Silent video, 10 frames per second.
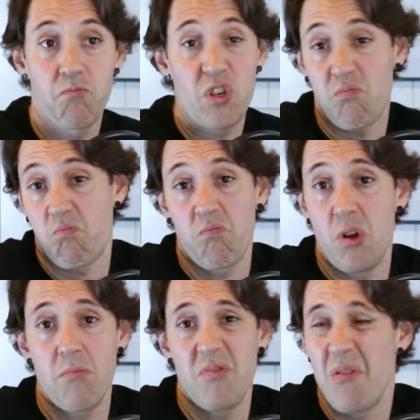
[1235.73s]
Just,
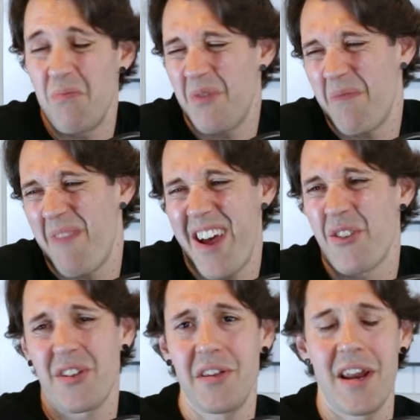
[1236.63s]
well, now
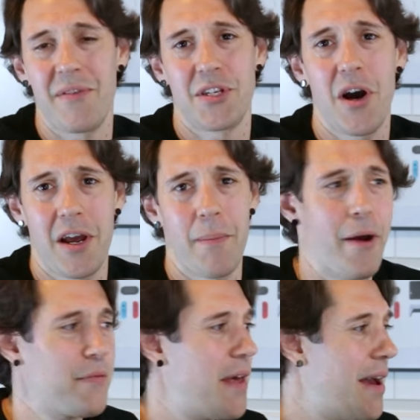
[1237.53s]
let's just not even talk
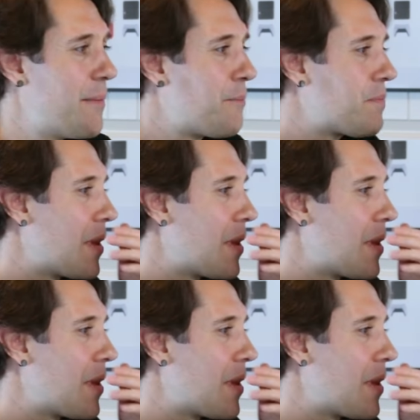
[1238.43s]
about that.